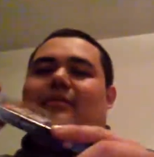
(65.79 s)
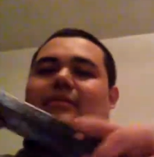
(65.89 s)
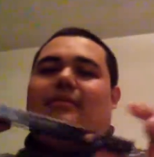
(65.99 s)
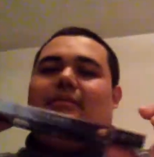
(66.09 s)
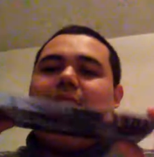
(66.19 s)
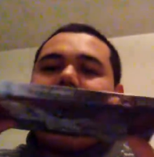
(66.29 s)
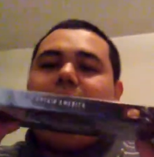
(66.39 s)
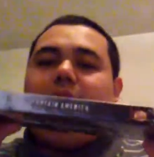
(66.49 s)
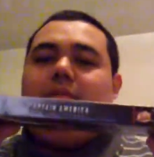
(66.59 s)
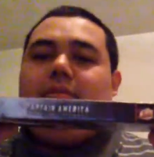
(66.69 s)

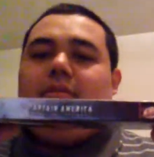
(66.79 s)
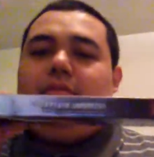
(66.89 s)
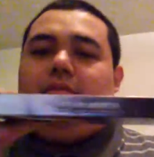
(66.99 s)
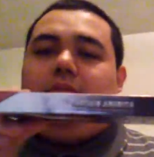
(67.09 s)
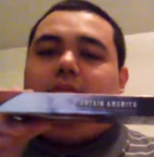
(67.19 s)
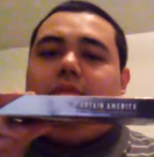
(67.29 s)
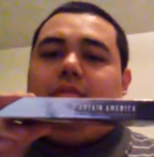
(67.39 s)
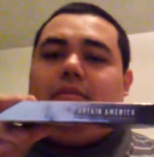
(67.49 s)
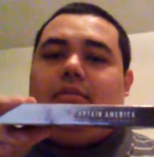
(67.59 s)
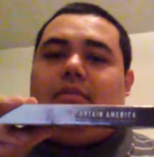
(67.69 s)

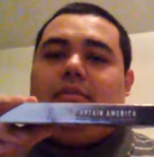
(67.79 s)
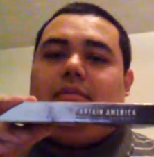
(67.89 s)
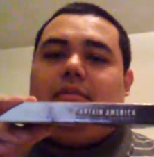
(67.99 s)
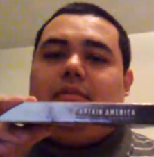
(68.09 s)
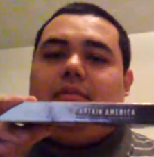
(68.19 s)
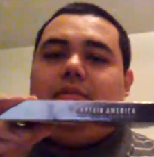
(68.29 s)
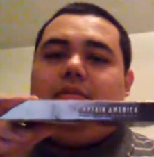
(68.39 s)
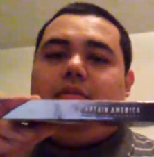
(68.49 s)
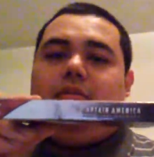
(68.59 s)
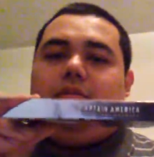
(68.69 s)

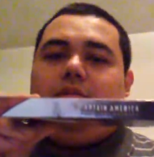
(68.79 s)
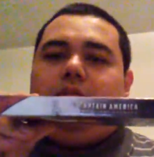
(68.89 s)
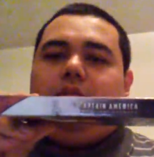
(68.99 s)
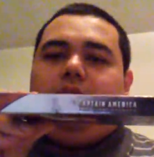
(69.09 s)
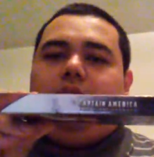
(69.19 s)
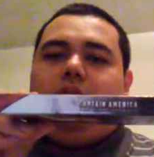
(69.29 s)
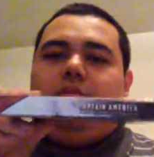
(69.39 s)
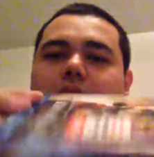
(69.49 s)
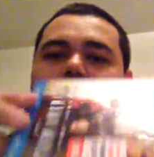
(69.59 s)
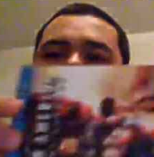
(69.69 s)

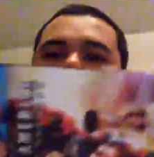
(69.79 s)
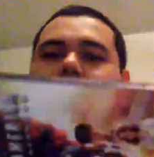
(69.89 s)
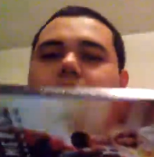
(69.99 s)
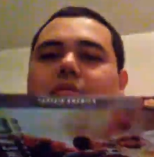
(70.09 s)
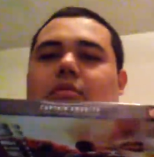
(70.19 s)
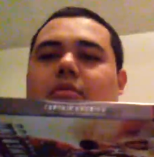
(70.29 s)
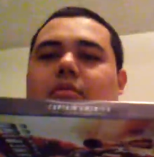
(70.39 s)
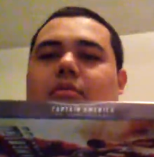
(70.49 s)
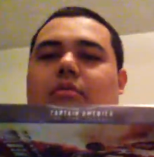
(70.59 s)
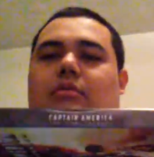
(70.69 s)

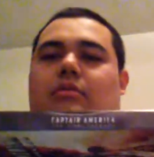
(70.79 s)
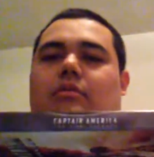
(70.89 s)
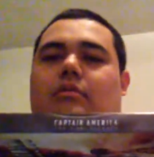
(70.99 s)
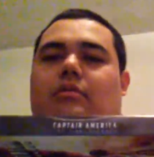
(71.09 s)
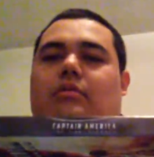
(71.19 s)
Nothing is said.